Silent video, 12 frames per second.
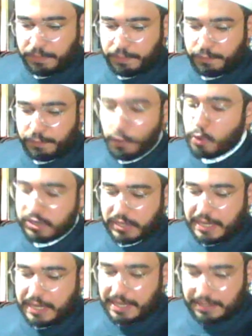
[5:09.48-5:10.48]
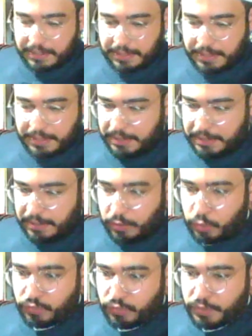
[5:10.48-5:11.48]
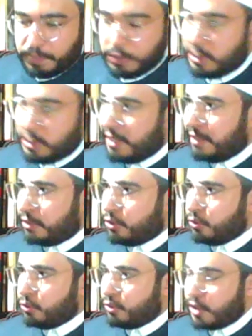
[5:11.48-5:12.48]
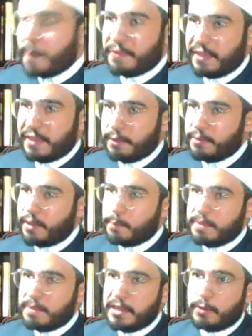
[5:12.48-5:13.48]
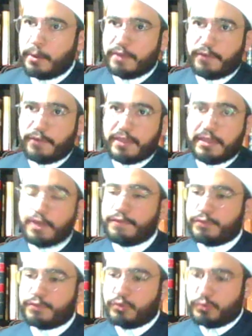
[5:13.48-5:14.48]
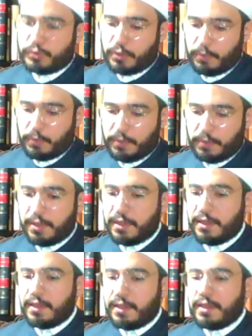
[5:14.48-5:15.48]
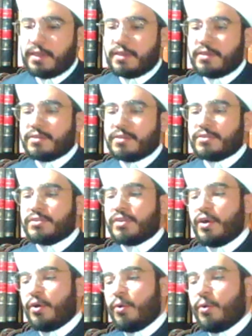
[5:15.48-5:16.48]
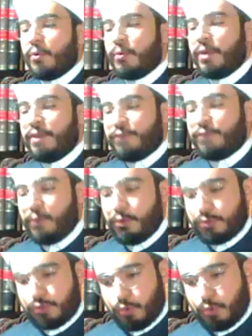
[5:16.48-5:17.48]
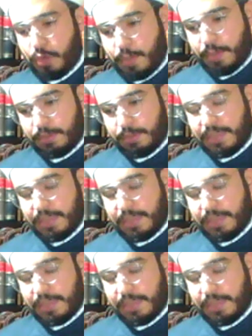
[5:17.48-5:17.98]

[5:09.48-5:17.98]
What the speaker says: falsely contributing to something without being qualified enough to do so. So if you want to talk about